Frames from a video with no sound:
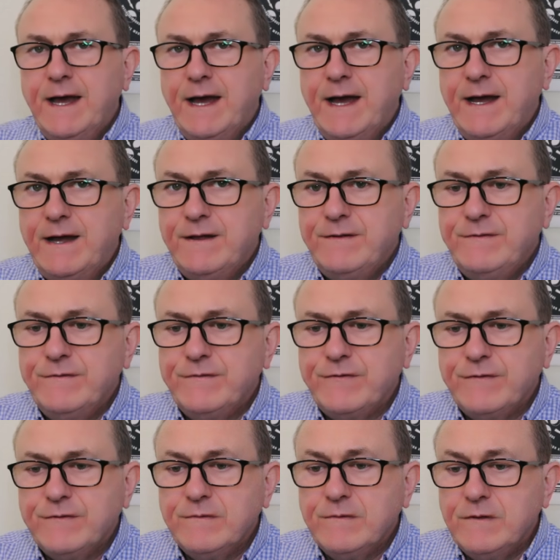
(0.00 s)

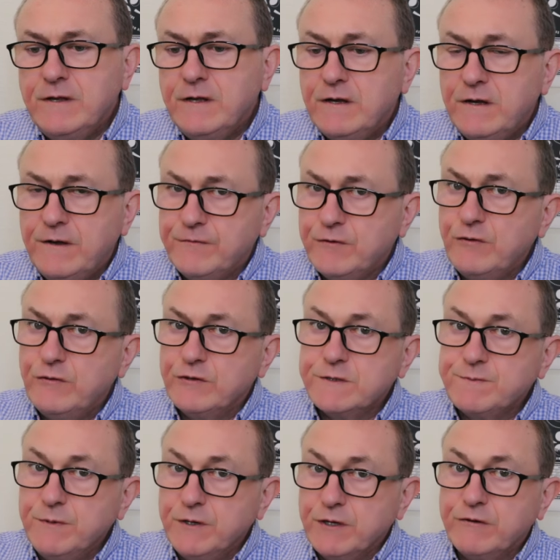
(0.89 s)
And of
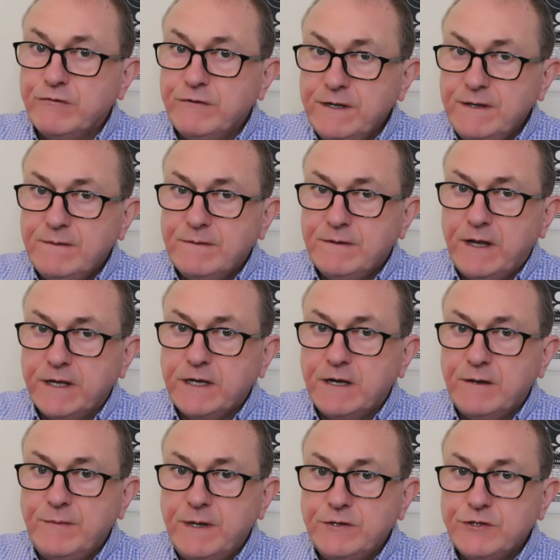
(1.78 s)
course, Mercury,
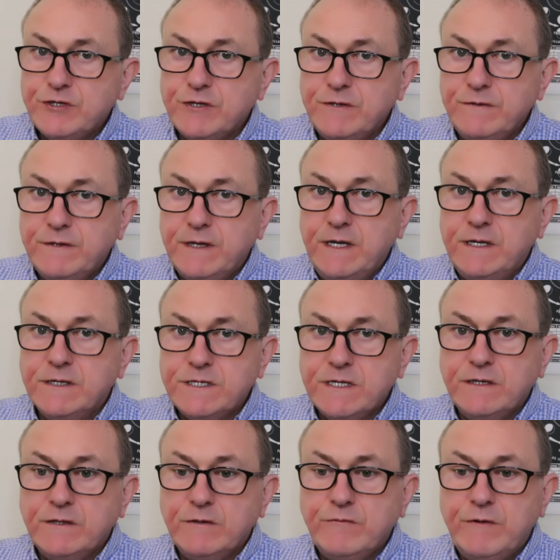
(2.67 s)
like I mentioned,
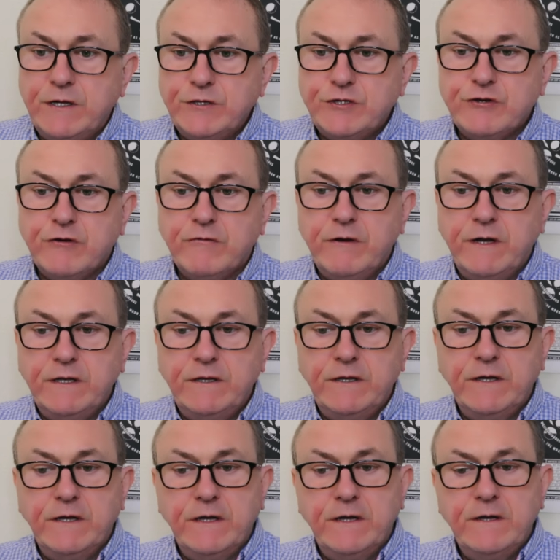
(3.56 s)
is in a retrograde
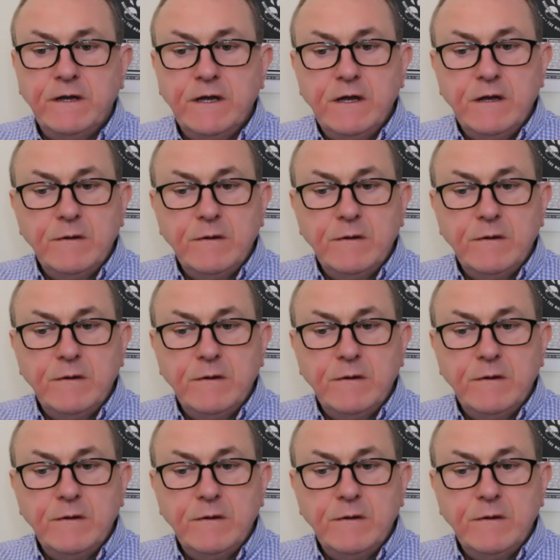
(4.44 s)
here.